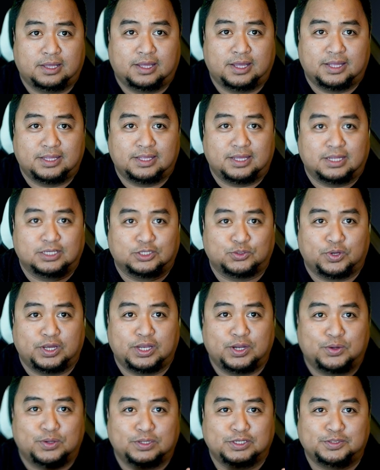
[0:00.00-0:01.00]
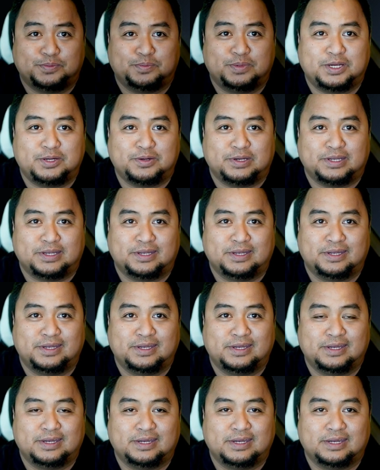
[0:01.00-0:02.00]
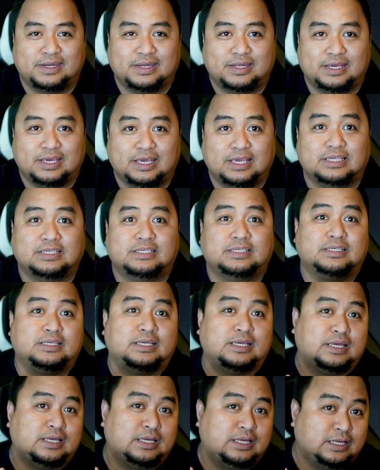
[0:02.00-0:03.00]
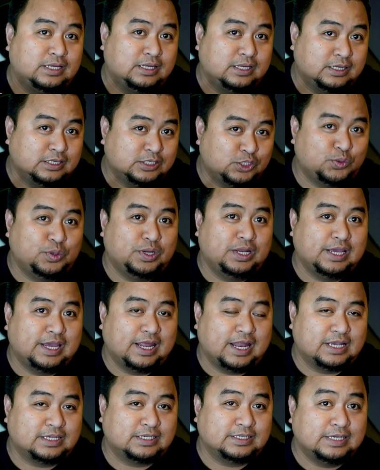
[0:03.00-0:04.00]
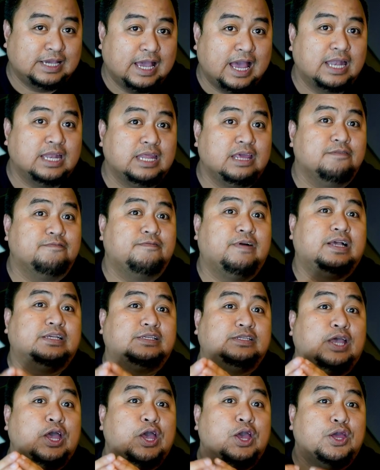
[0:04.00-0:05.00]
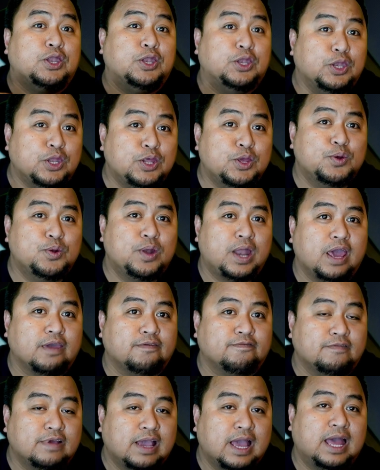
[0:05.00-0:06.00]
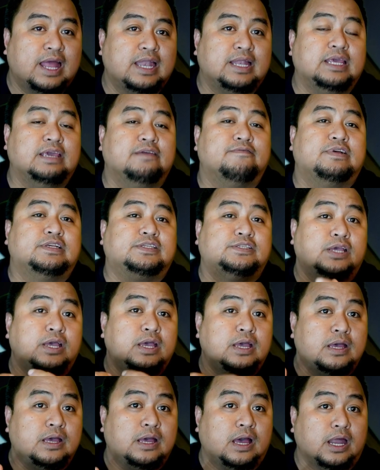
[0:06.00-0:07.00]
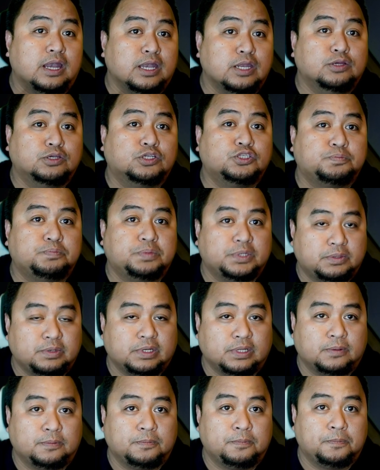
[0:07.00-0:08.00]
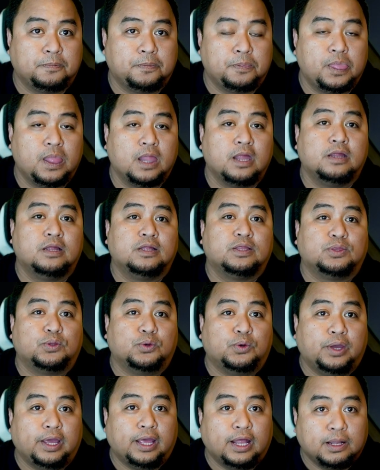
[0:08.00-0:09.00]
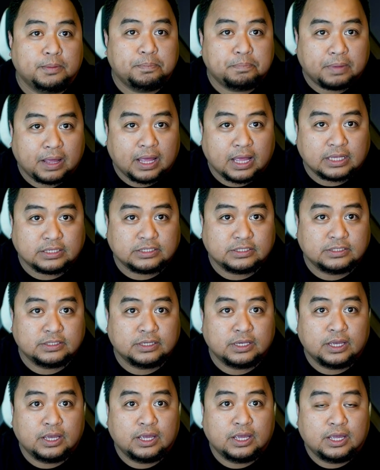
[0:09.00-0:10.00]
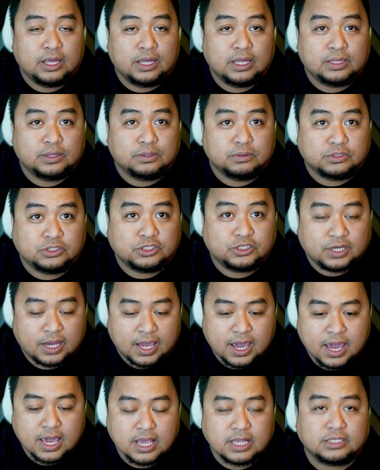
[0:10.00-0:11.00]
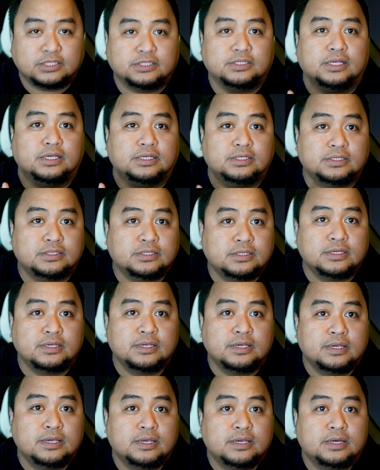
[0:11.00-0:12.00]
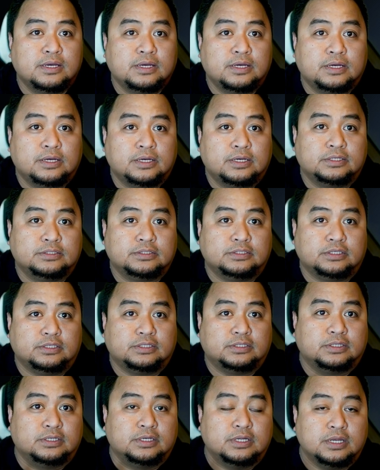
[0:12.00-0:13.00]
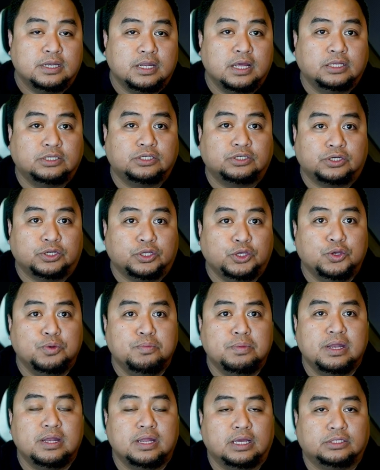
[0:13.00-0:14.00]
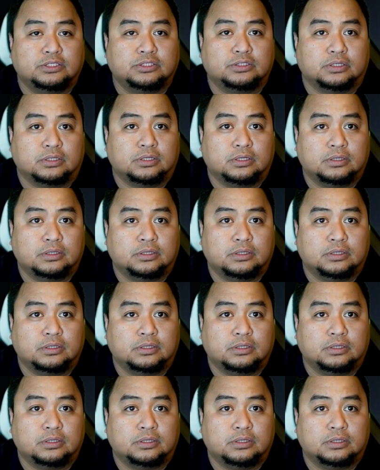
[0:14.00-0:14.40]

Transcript: That is why the Holy Spirit is dwelling in us. God give us new life. God give us a new spirit to help us to change this nature, human nature.